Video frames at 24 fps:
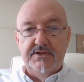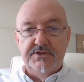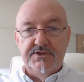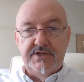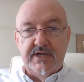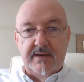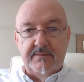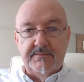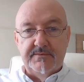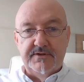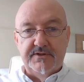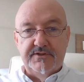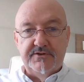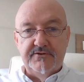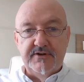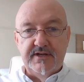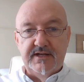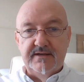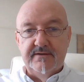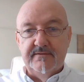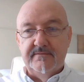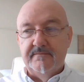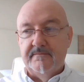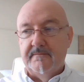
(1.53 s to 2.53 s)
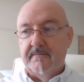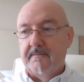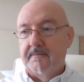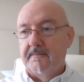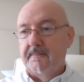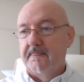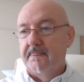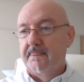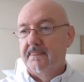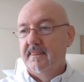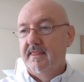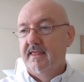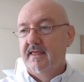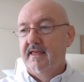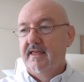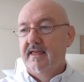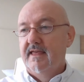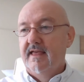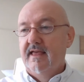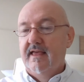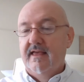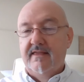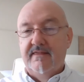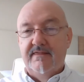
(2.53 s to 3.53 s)
Chapter 3.
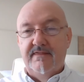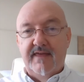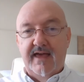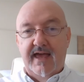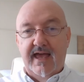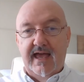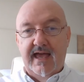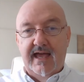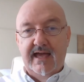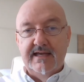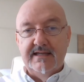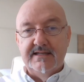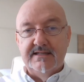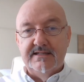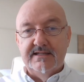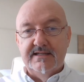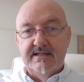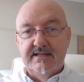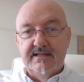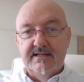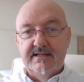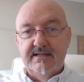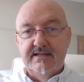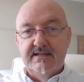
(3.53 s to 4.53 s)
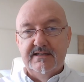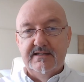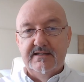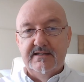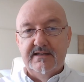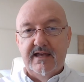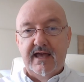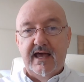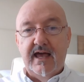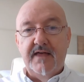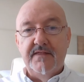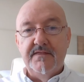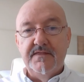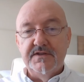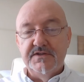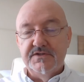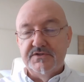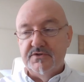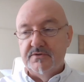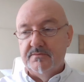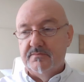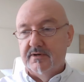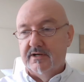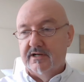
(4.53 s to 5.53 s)
The Hat and the
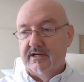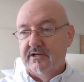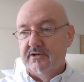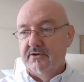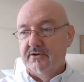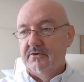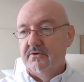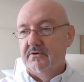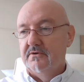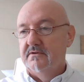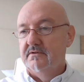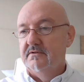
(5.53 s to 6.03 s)
Superglue.